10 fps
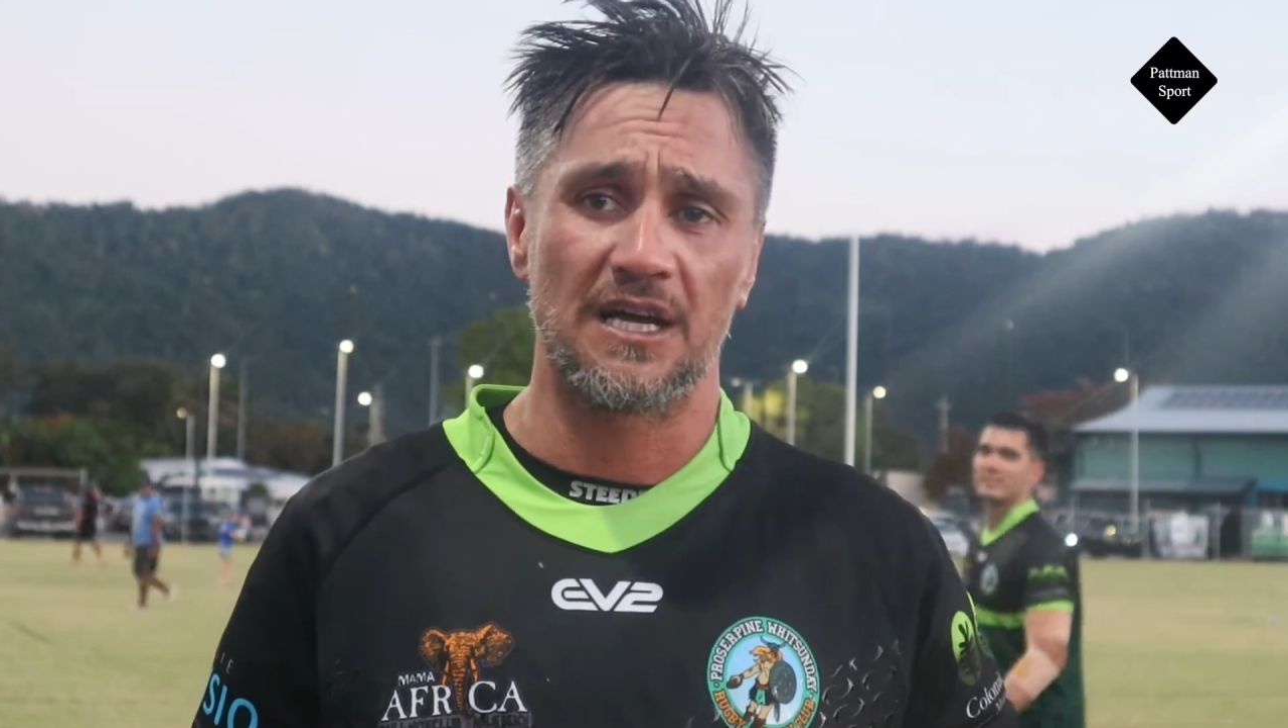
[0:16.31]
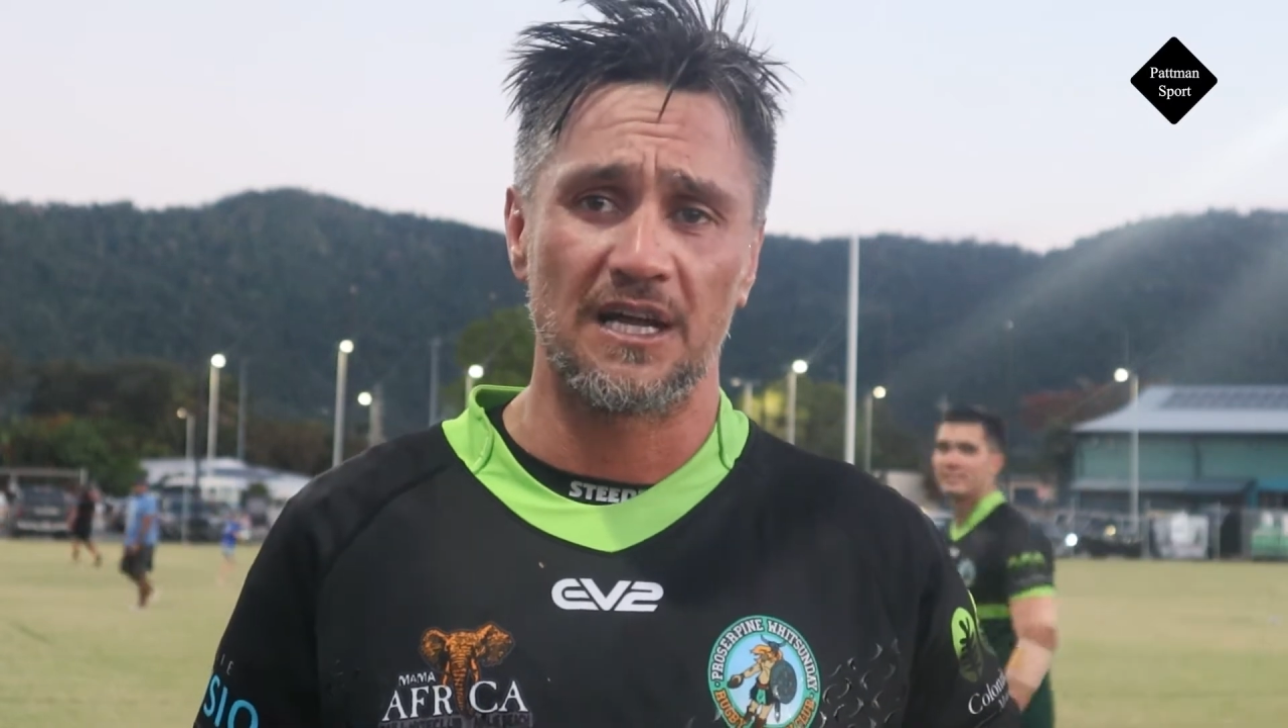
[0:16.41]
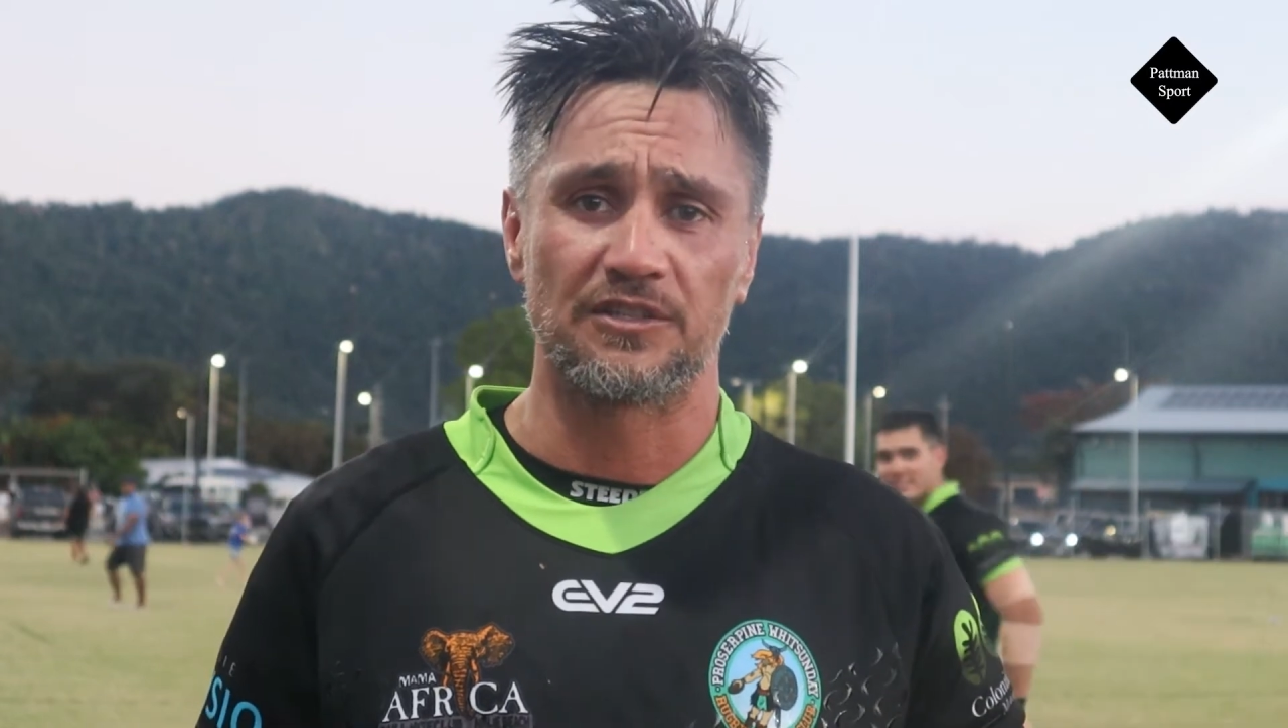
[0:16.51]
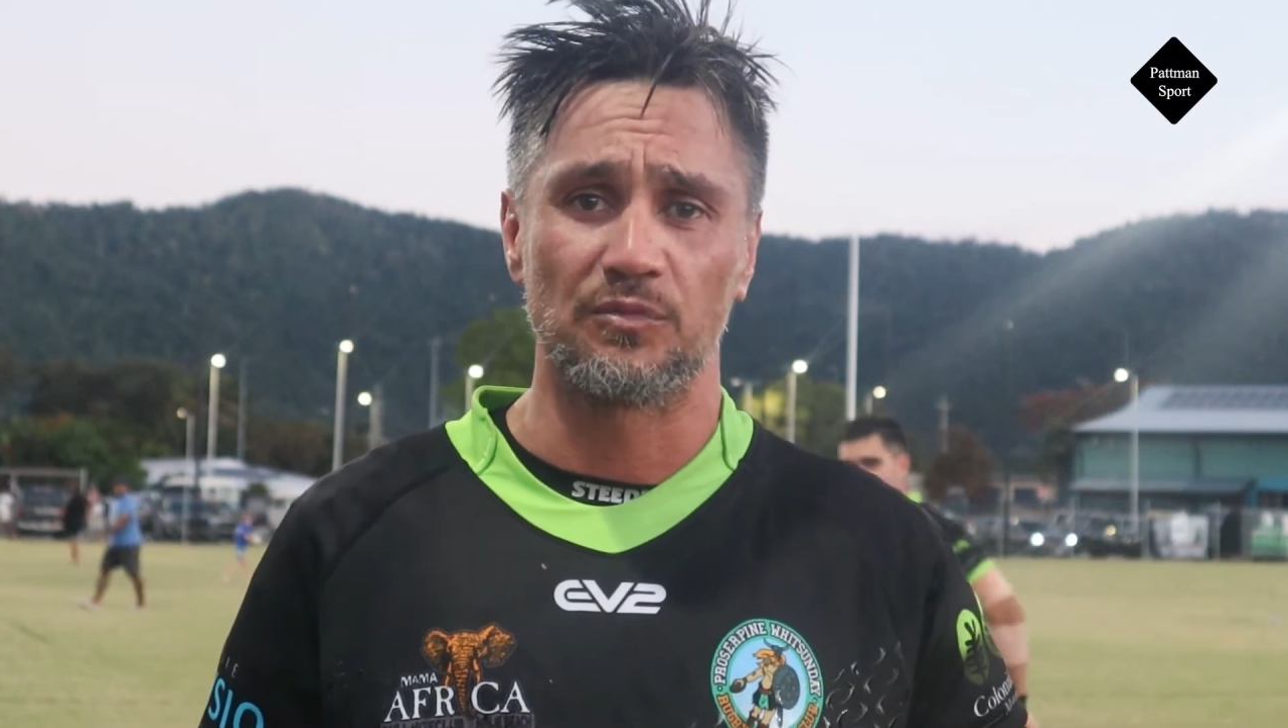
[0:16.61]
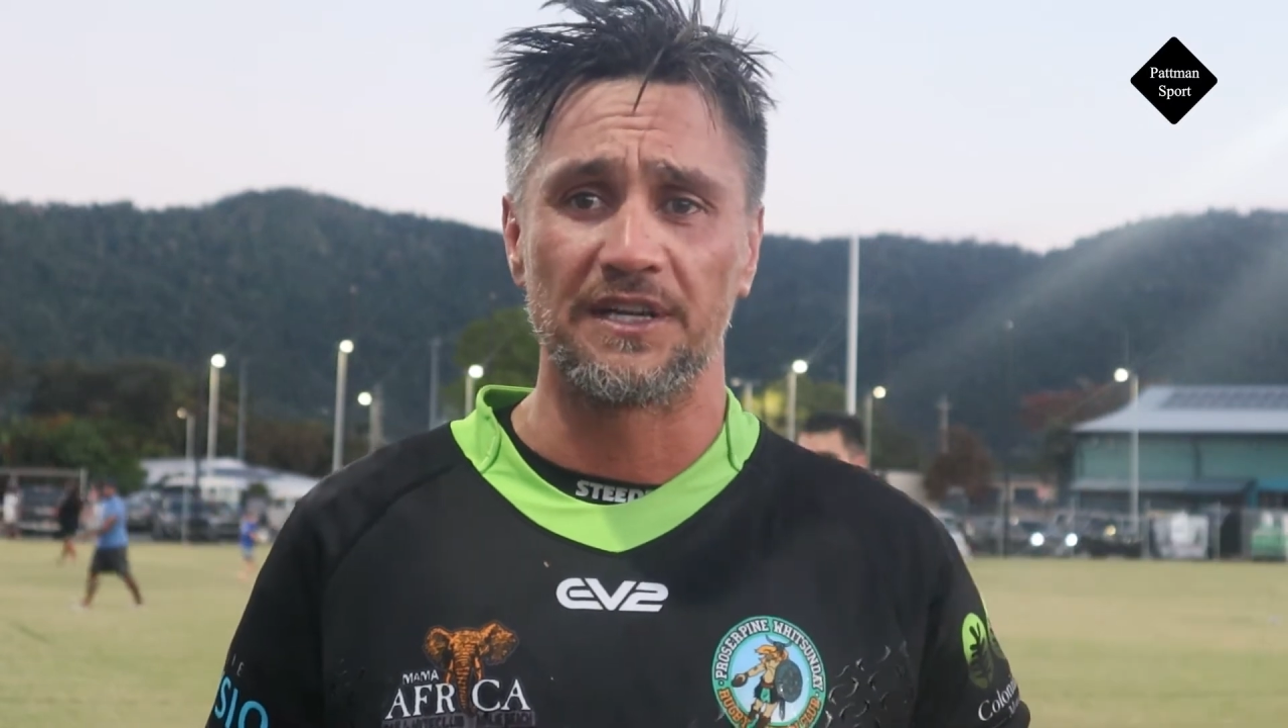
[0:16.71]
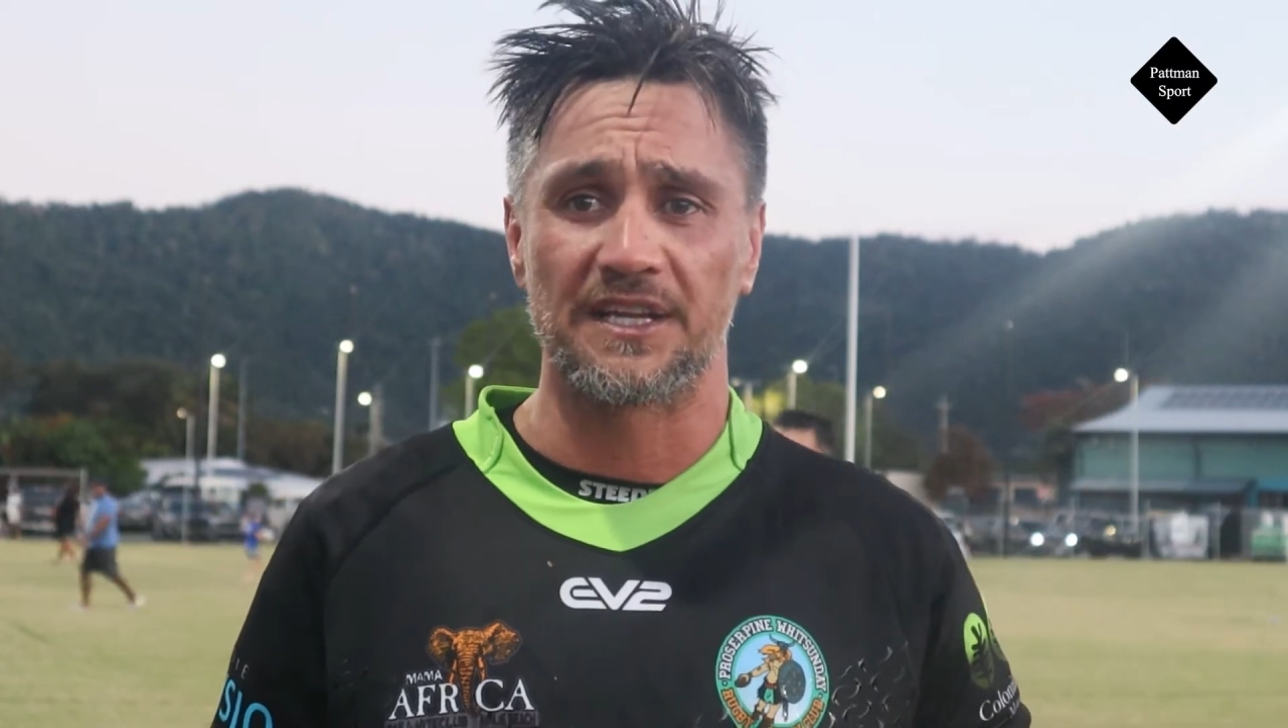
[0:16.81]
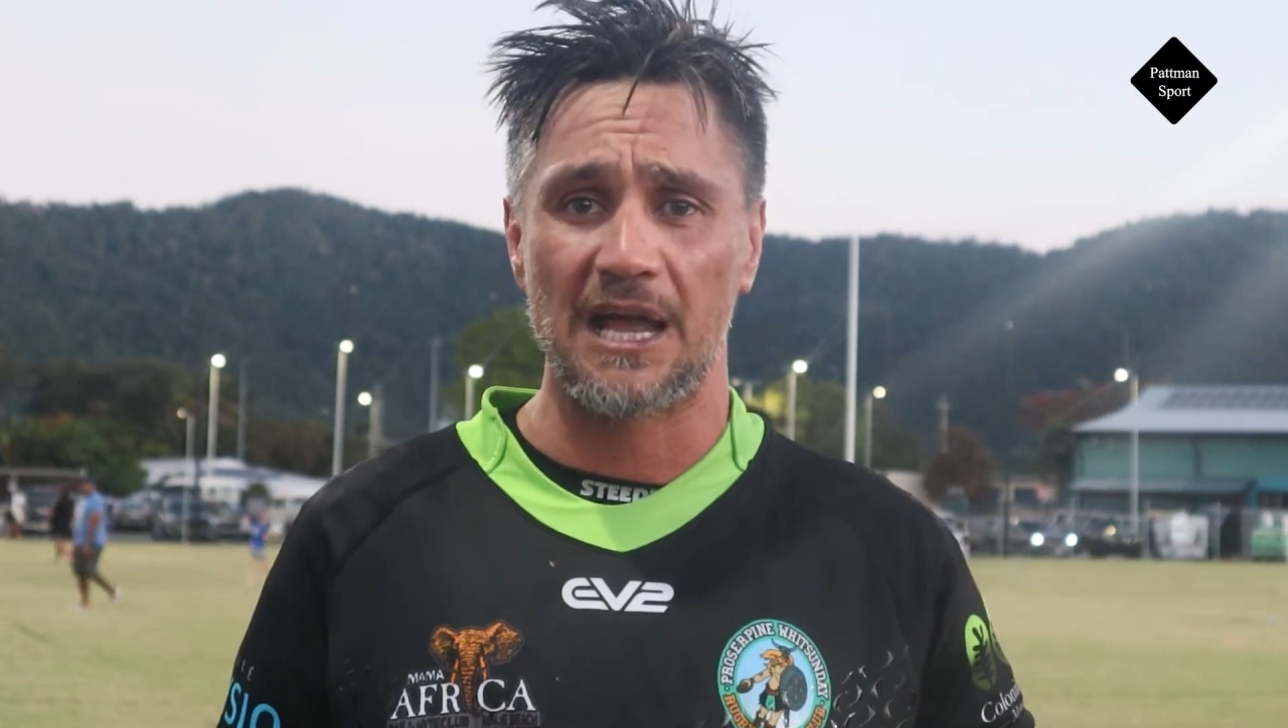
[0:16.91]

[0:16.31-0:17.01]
and to win a